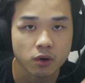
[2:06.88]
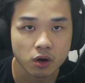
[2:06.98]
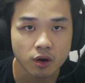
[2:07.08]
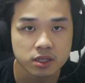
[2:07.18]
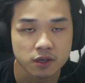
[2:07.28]

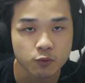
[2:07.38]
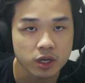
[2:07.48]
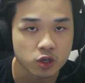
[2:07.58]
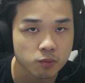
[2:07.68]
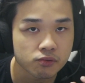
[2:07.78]
Regardless of
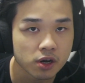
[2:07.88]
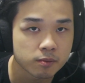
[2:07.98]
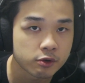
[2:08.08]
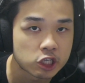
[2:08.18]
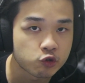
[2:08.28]
what your
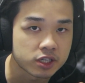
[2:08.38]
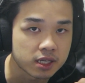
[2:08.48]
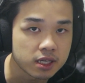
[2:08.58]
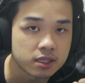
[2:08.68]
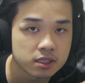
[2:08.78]
primary
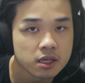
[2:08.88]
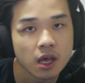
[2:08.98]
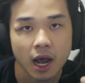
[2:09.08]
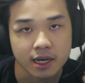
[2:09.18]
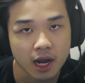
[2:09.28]
tree is,
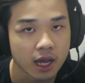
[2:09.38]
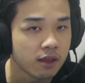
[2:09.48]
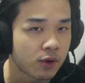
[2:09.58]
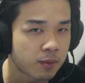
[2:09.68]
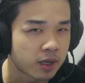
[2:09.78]
I'd
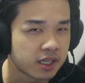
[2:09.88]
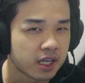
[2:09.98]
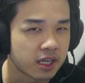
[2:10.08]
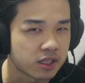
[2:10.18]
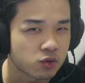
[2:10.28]
highly recommend
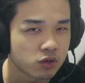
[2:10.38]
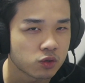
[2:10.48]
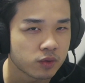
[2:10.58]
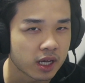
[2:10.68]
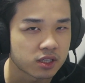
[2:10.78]
taking
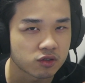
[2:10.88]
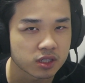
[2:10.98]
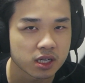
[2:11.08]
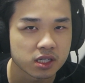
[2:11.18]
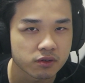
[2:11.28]
Sorcery as your
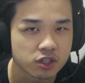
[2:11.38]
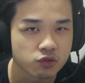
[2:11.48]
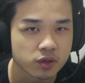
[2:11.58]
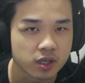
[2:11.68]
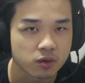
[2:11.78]
secondary
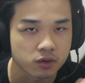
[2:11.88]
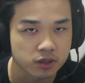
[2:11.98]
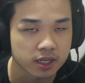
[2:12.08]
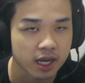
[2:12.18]
tree in order